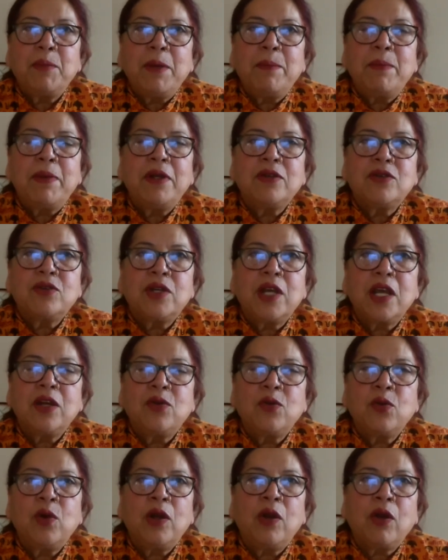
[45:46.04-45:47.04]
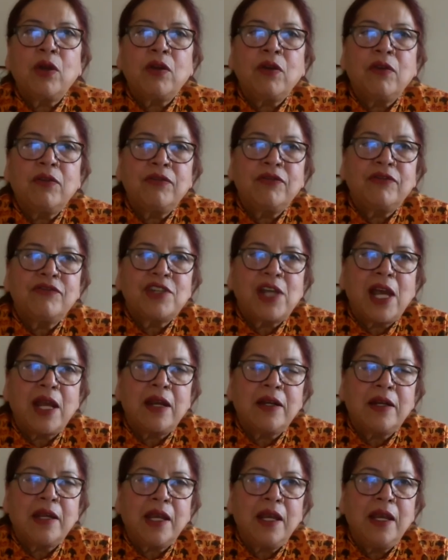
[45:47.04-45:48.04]
people today do a lot of
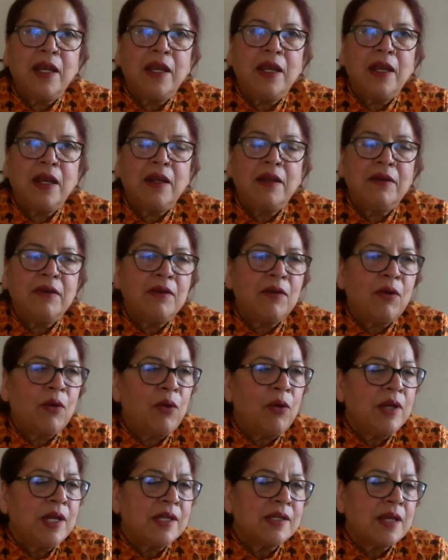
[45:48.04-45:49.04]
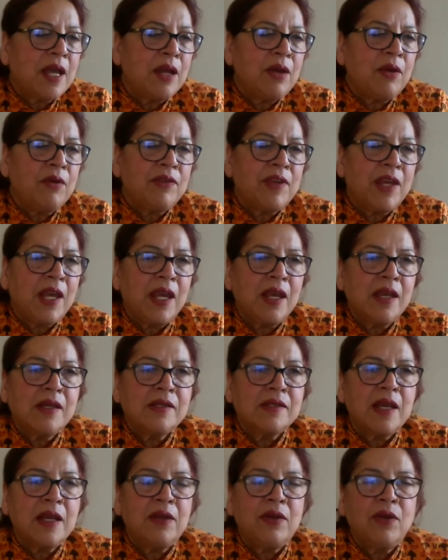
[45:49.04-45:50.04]
charity and all these kind of
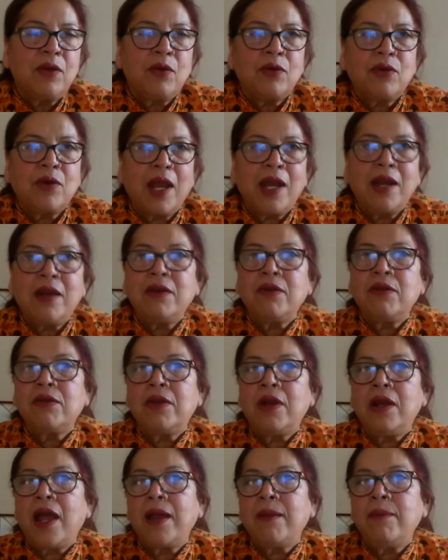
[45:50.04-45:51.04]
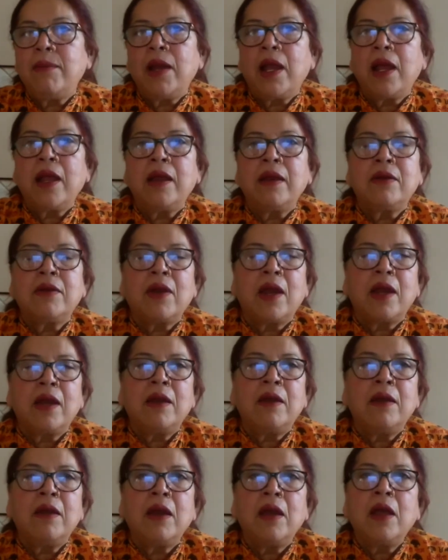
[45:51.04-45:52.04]
things, and to get into the limelight
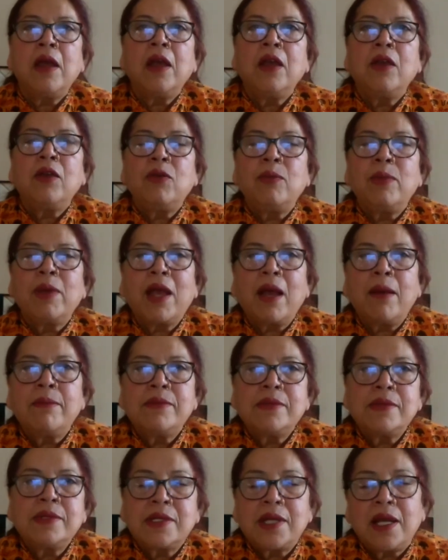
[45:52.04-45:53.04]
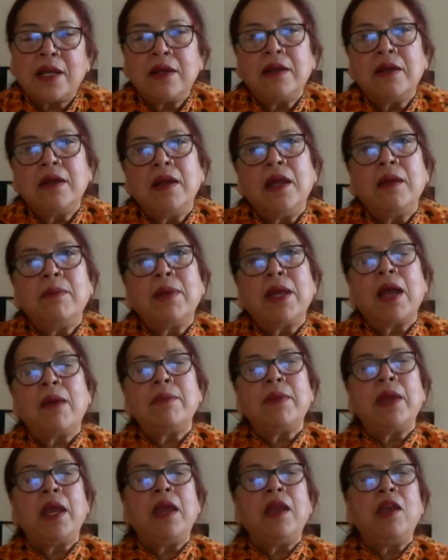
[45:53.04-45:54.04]
and suddenly
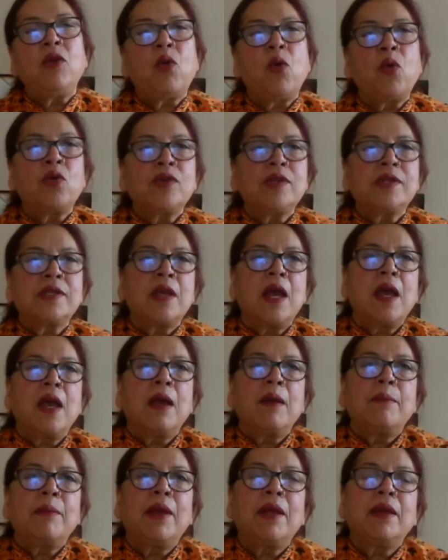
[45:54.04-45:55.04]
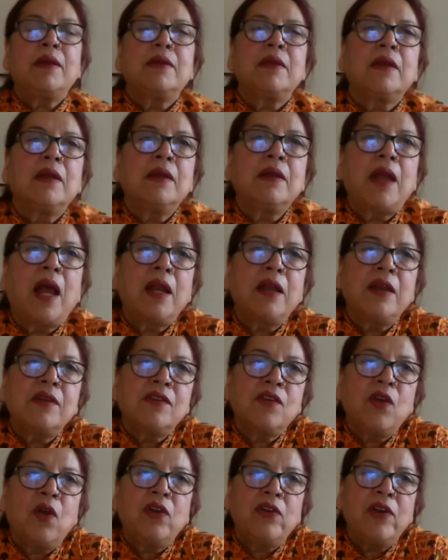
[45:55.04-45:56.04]
become heroes, but that
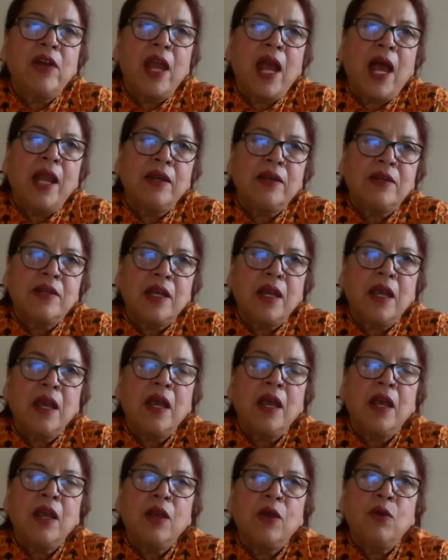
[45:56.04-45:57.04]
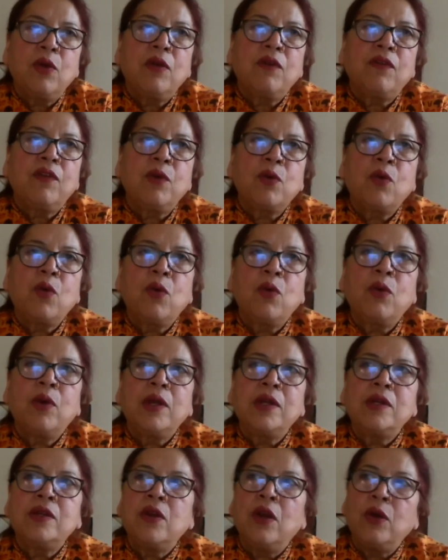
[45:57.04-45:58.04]
is not reality. If you
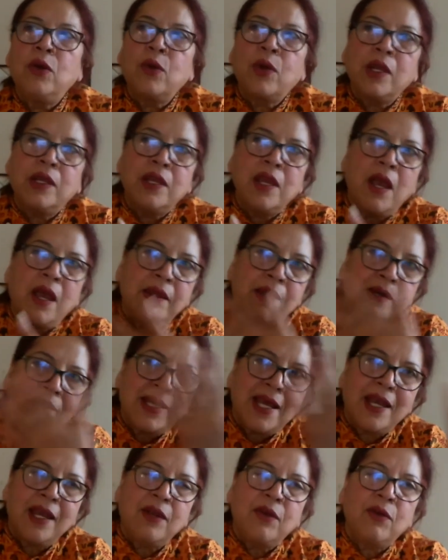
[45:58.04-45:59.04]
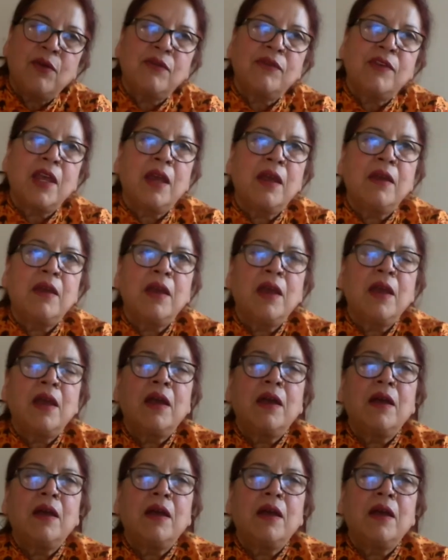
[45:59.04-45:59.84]
go and look at the other side of their